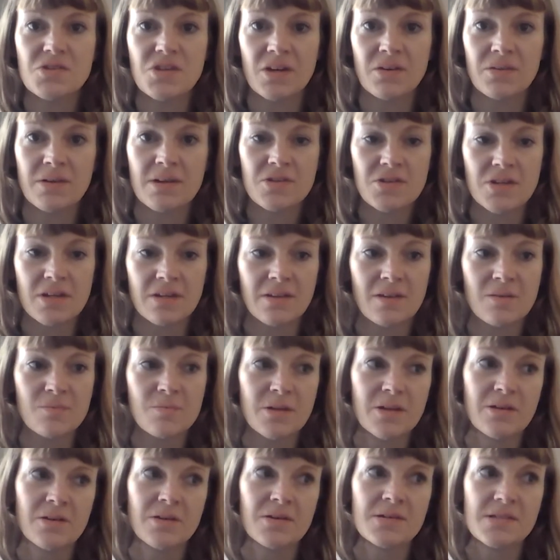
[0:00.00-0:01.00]
generation
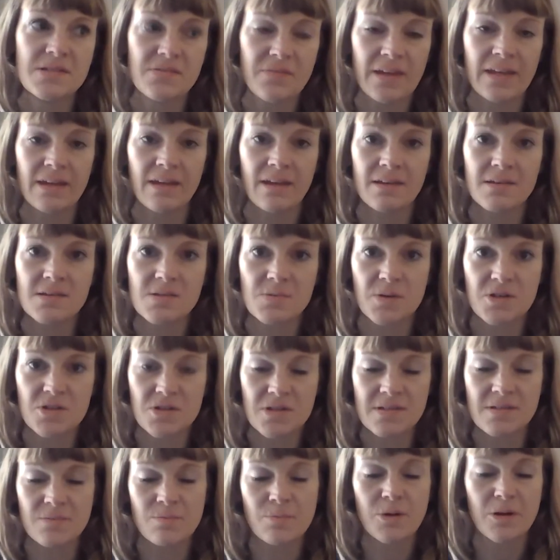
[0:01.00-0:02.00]
computer is Phoenix, which
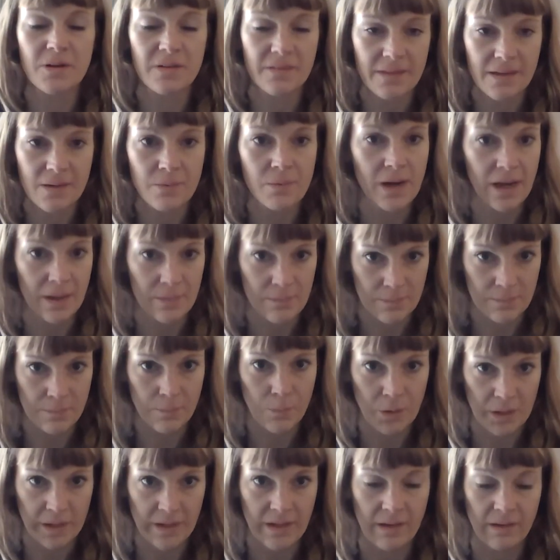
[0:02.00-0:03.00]
is in Berkeley, what I'm
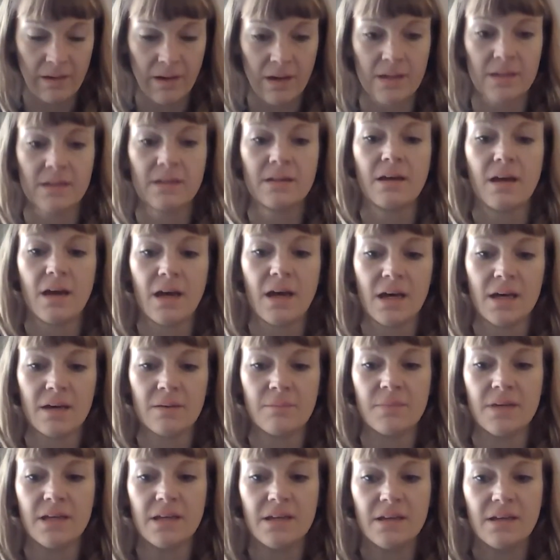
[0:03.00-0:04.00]
working on.
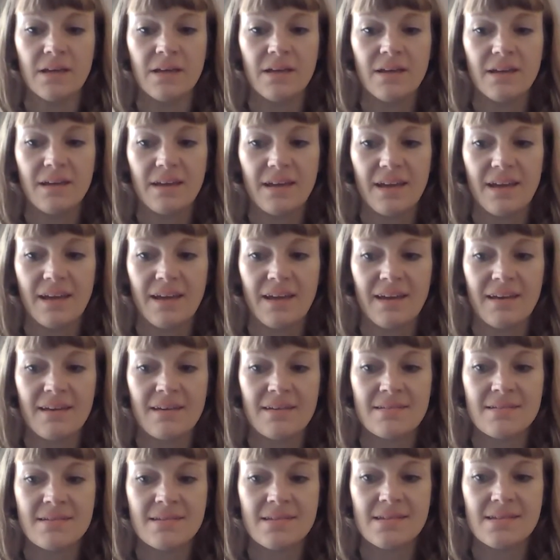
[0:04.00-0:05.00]

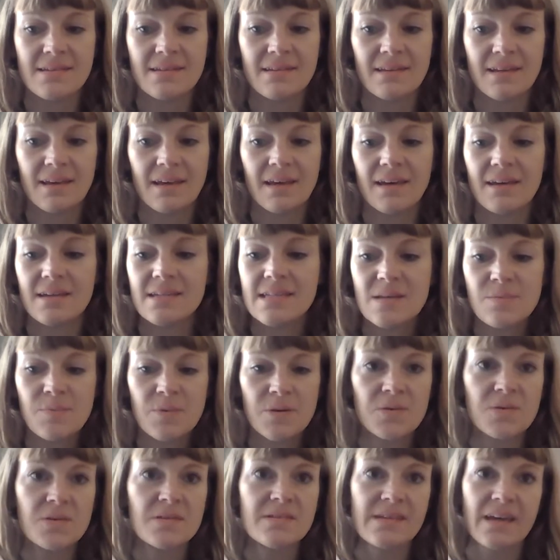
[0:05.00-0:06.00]
And a
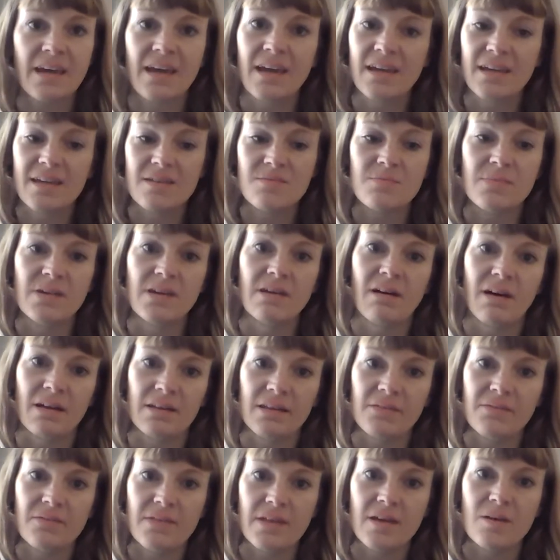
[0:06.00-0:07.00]
typical day can be
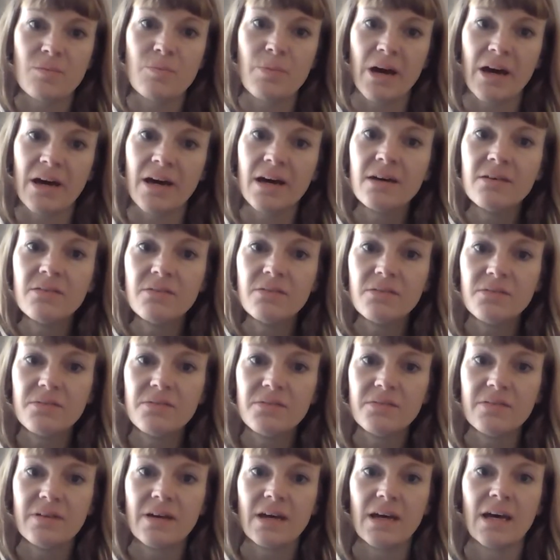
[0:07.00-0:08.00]
all of the
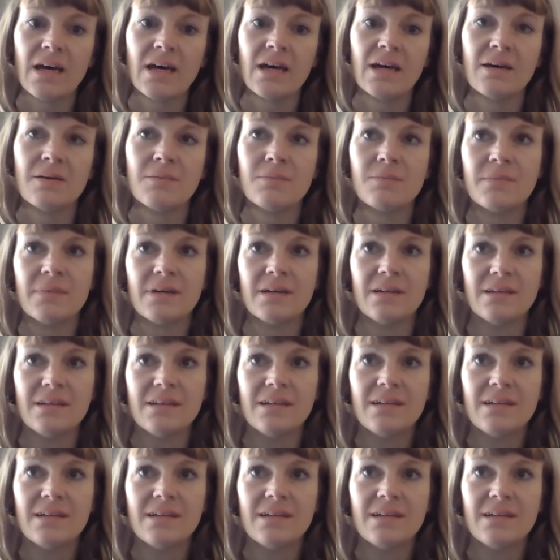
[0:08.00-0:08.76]
above. I'm